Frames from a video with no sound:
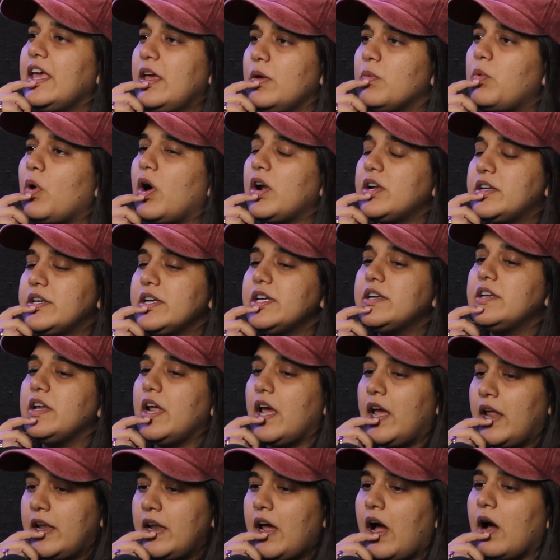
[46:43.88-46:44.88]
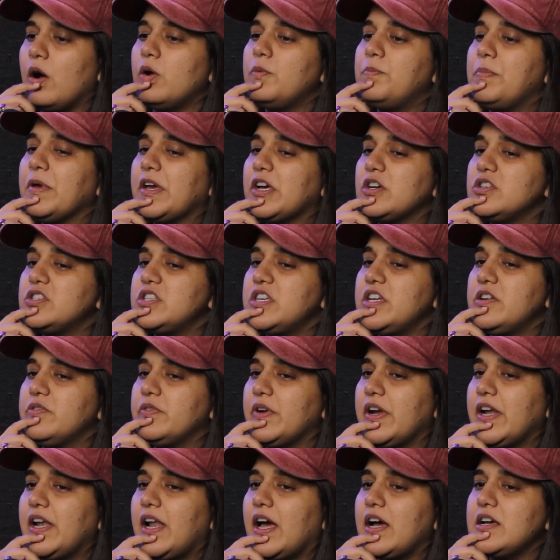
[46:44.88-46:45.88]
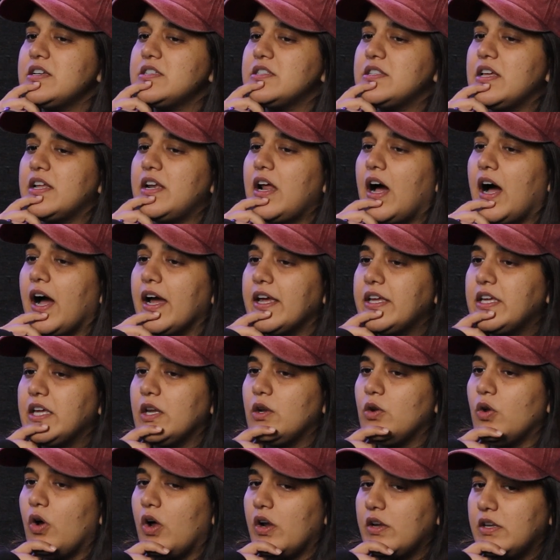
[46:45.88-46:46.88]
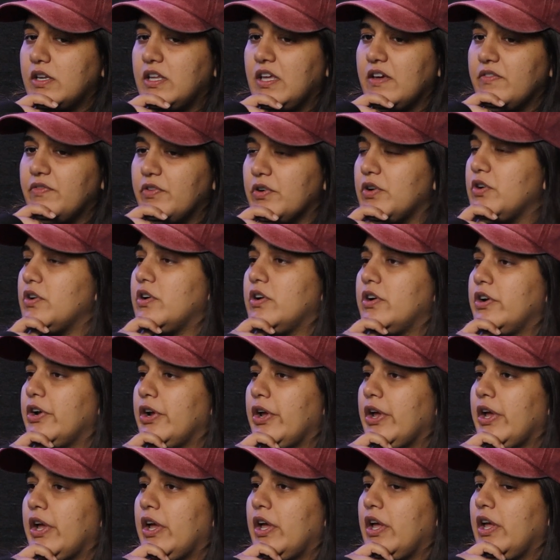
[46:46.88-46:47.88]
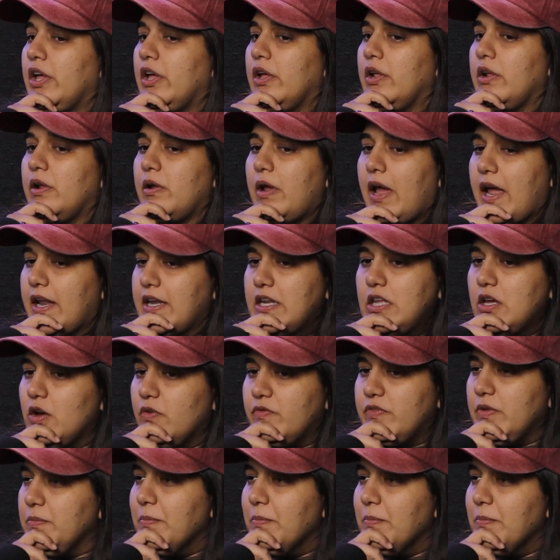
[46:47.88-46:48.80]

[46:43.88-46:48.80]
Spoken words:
He wanted an out because he realized that I cannot give her any of the